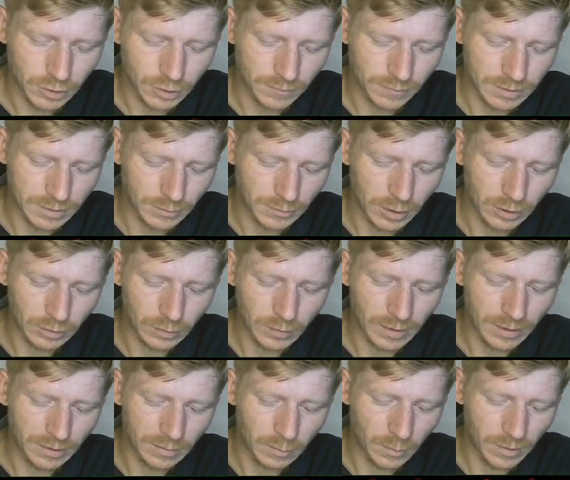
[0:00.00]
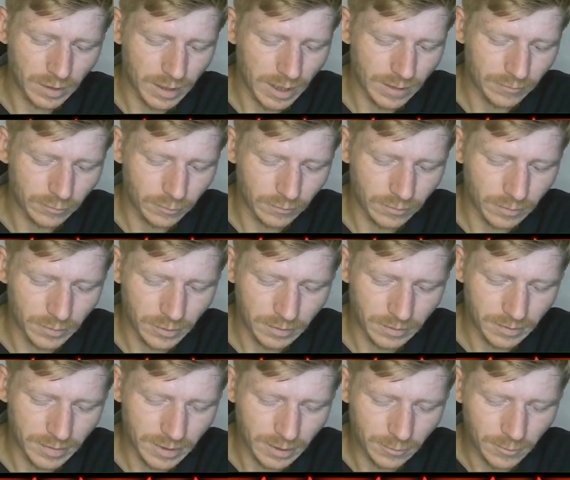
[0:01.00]
Obviously we can't do anything with either of them at the
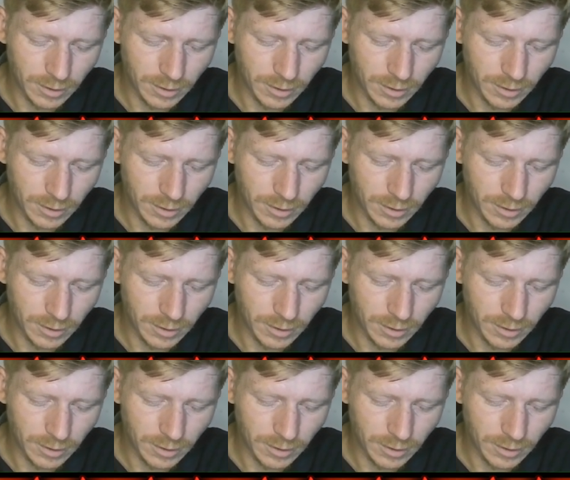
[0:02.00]
minute.